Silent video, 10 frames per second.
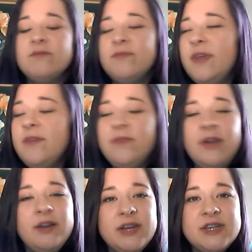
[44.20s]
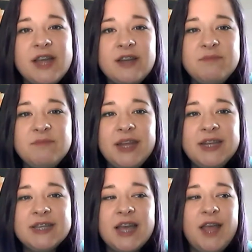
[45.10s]
Feel free to reach out to me
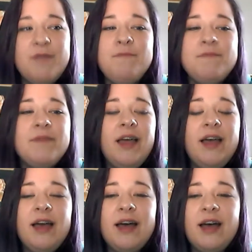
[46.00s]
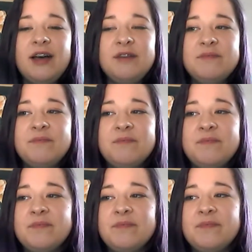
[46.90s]
anytime um,
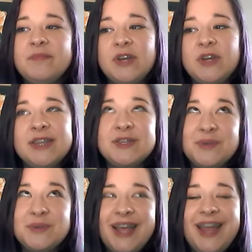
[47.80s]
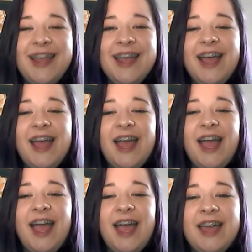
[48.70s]
during the school day.
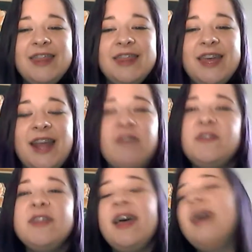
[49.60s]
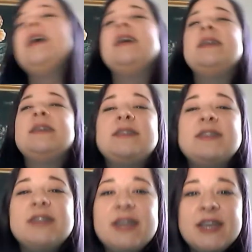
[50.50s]
And then after that
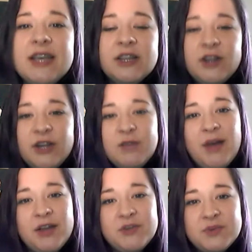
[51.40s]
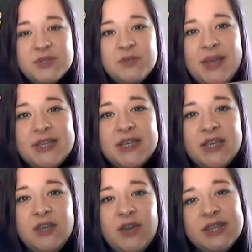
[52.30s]
is learning modules. So
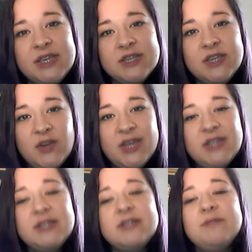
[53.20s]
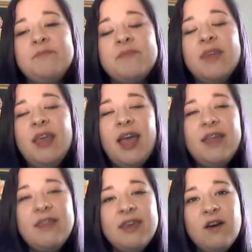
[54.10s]
basically you get these units
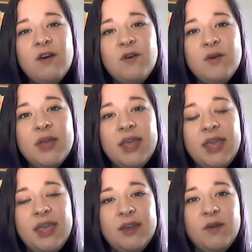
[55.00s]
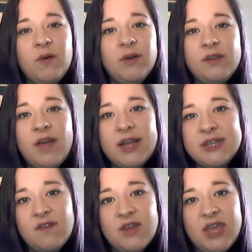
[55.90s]
and they go in order of
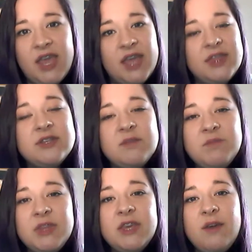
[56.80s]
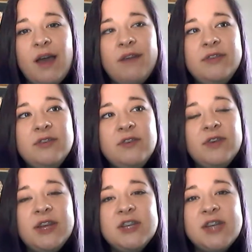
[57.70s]
activity. And there's something that you have to do for
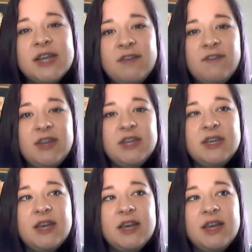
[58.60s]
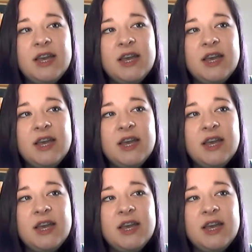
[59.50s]
each activity to